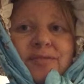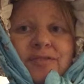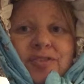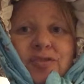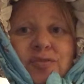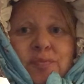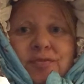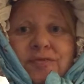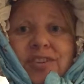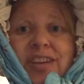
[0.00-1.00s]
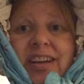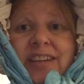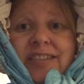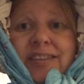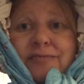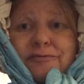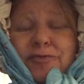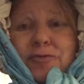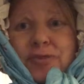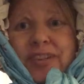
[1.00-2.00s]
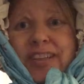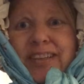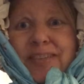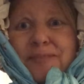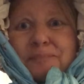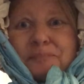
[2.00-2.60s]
suitable for the 1840s,